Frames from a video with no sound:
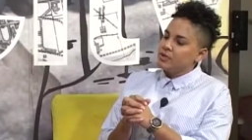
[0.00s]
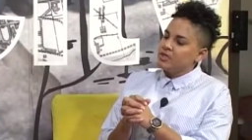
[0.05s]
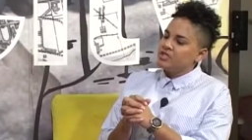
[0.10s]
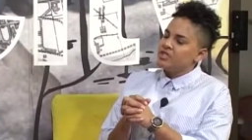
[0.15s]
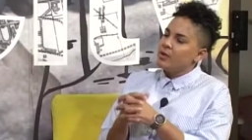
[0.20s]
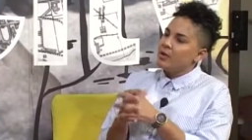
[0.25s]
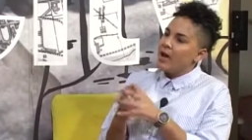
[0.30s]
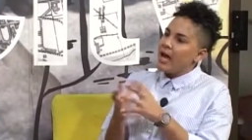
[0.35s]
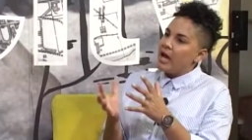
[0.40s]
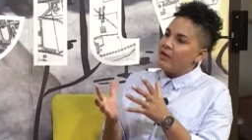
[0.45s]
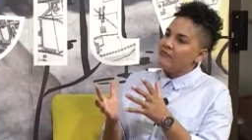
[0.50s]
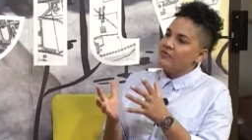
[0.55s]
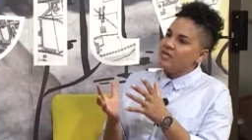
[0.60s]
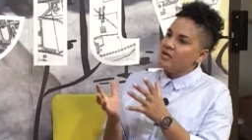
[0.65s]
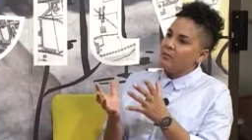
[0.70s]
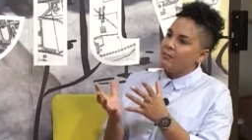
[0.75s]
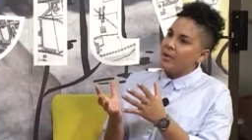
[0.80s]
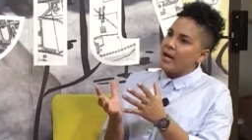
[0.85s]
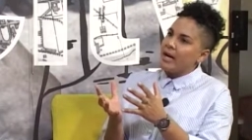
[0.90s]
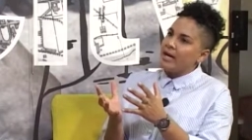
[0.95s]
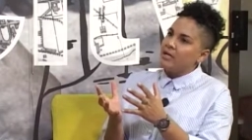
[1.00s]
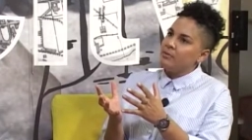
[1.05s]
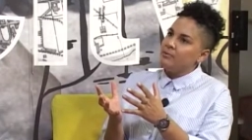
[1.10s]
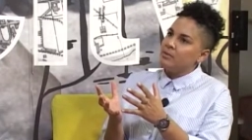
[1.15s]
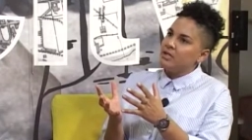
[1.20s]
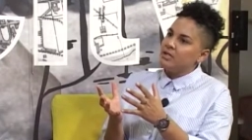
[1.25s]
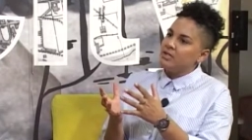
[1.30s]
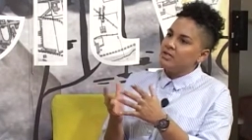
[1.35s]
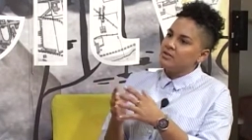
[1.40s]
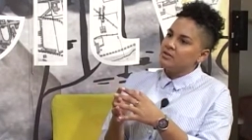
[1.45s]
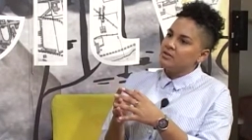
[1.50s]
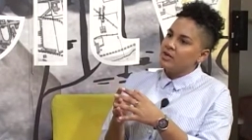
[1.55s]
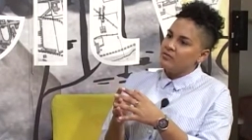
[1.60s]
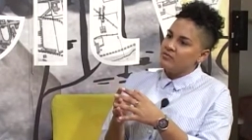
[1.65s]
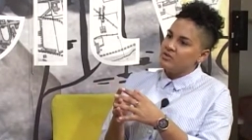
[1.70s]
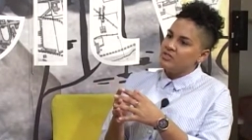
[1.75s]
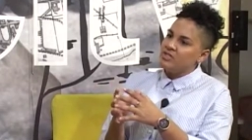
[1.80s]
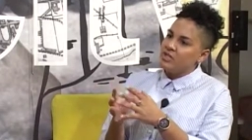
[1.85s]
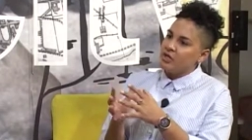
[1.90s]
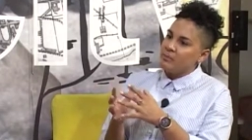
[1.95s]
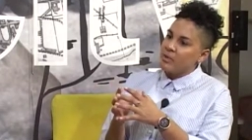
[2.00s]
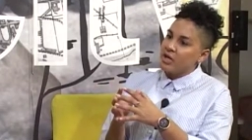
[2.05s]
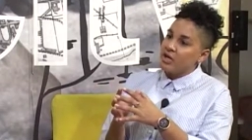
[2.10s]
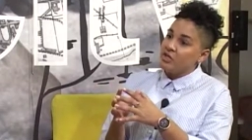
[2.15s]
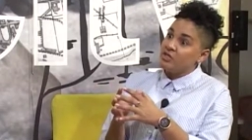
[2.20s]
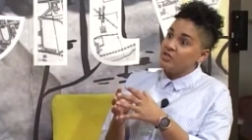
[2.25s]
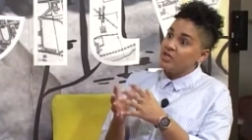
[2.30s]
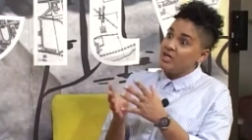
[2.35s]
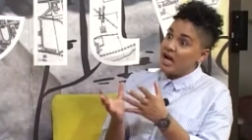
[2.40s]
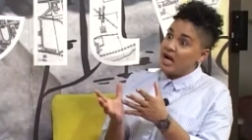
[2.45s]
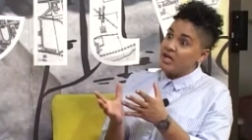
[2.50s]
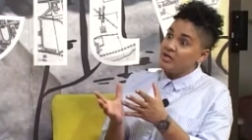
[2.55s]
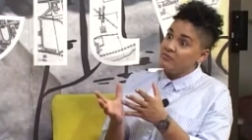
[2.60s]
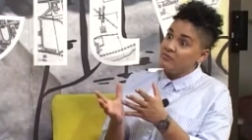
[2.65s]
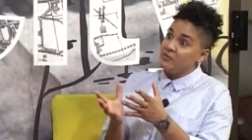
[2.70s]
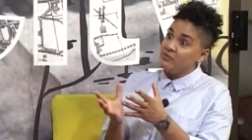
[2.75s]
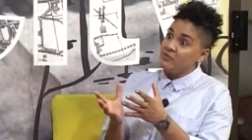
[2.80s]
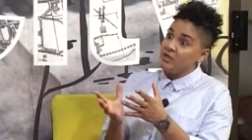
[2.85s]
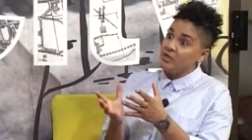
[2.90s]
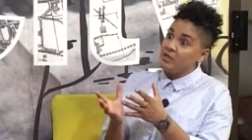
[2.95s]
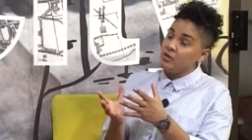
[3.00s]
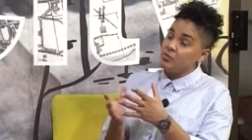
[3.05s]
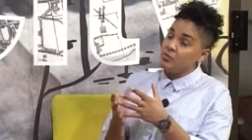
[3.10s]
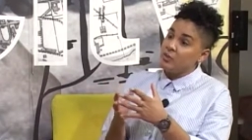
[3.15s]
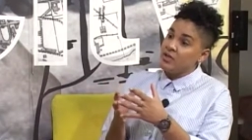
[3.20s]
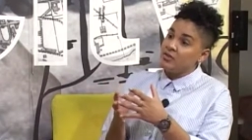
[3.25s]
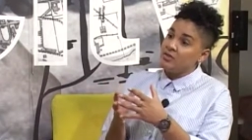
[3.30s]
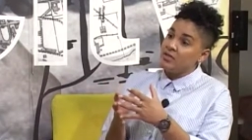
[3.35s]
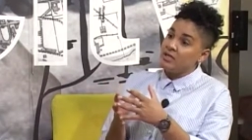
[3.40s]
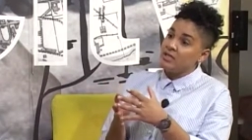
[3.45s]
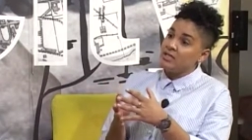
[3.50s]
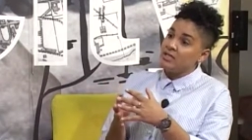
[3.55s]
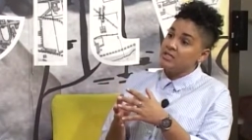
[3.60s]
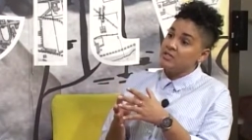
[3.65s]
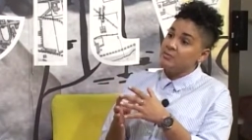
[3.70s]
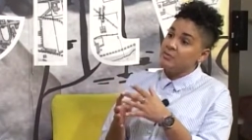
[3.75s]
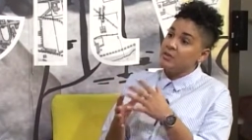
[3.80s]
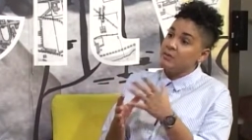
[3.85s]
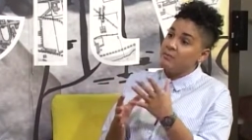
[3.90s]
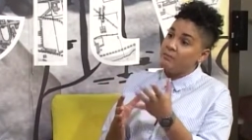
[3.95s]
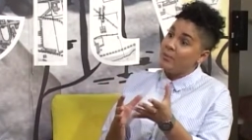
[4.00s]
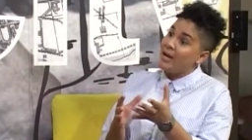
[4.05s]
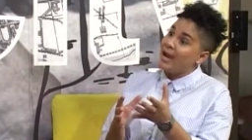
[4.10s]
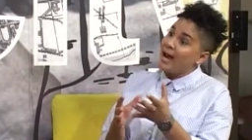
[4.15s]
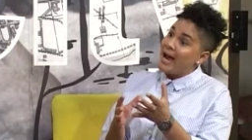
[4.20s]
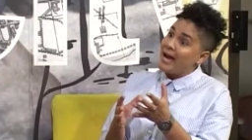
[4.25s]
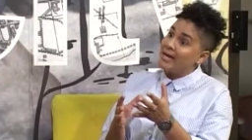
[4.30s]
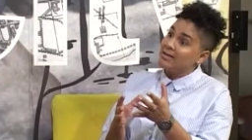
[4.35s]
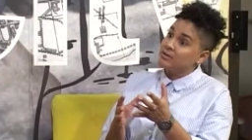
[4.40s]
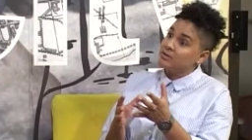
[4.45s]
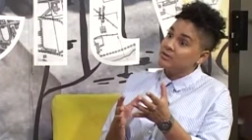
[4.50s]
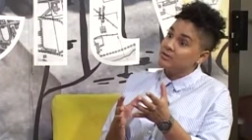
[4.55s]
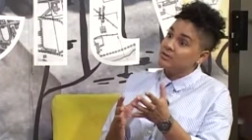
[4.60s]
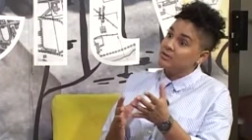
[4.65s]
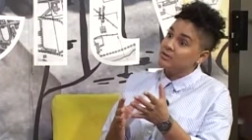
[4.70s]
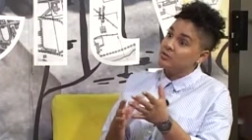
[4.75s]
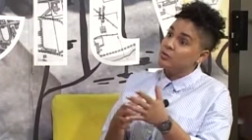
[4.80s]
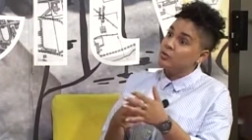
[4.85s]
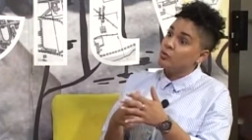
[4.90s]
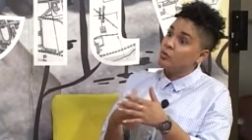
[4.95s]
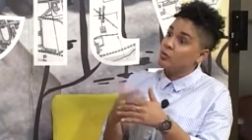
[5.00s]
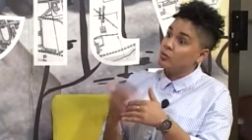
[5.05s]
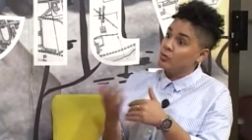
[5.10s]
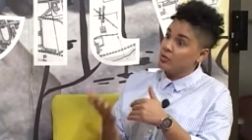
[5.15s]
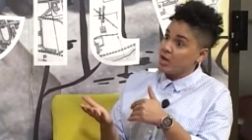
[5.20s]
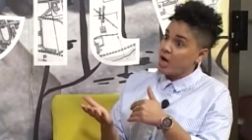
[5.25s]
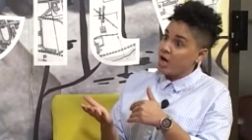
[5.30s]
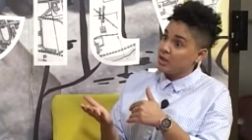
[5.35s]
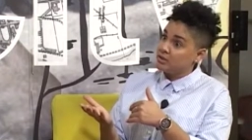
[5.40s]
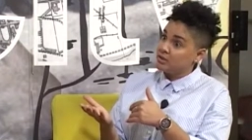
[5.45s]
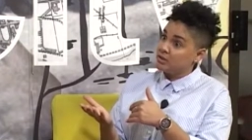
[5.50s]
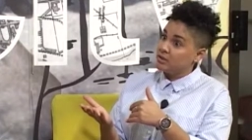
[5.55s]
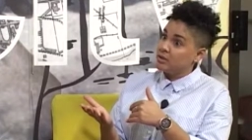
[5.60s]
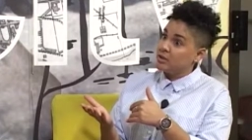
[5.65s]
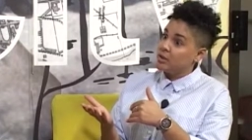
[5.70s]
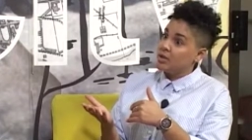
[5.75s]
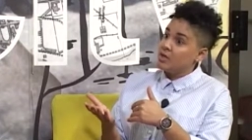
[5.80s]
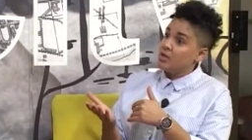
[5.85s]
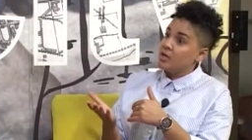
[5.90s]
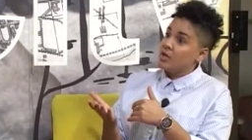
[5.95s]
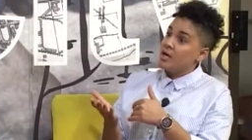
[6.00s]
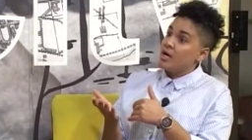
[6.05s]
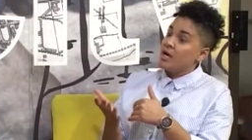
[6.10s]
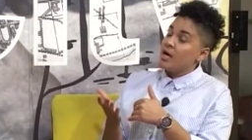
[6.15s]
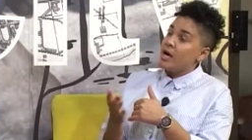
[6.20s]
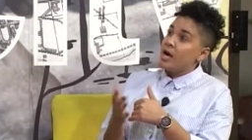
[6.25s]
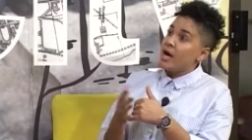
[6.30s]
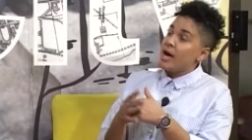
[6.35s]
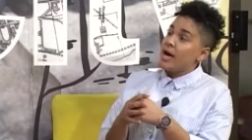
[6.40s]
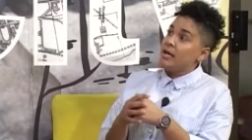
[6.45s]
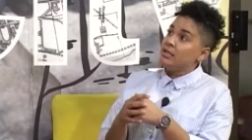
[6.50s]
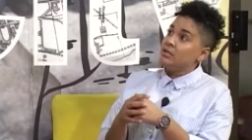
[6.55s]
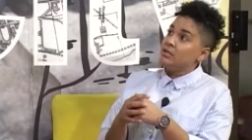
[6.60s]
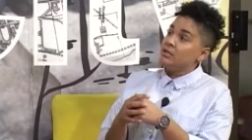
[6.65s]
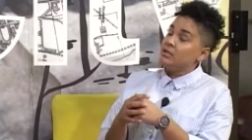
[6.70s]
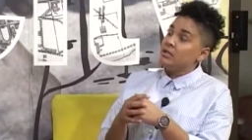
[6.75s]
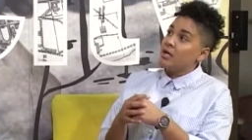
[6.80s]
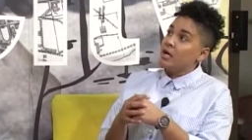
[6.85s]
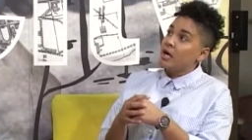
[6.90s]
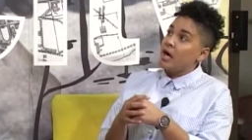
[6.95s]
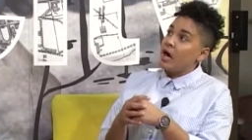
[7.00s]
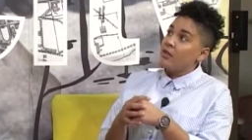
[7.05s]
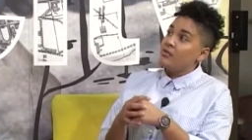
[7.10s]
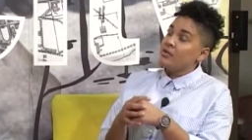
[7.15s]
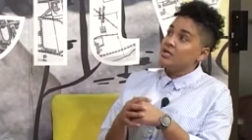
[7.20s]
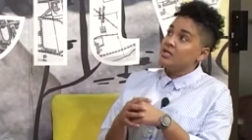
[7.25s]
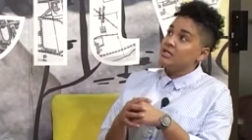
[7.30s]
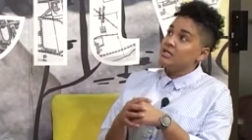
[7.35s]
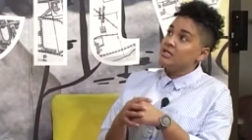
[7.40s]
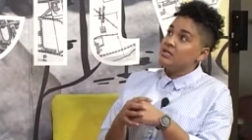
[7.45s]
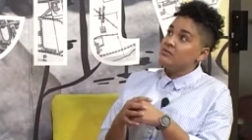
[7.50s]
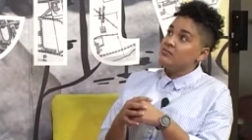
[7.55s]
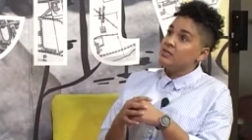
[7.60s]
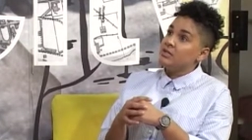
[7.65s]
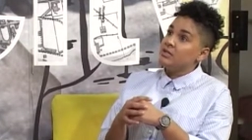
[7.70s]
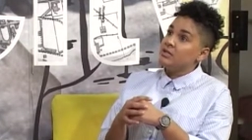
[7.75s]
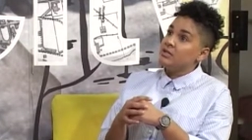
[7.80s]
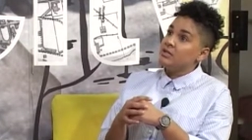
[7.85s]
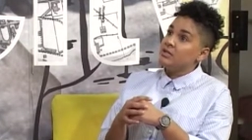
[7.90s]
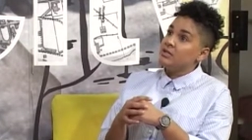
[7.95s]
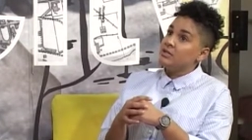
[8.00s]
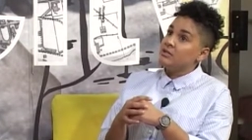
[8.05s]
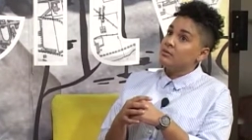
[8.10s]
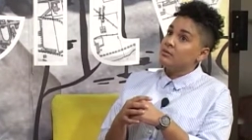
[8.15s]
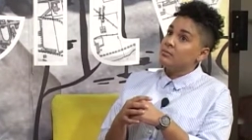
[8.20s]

so having a baby is obviously a major life event, whether it has been planned or not. And I think it's even,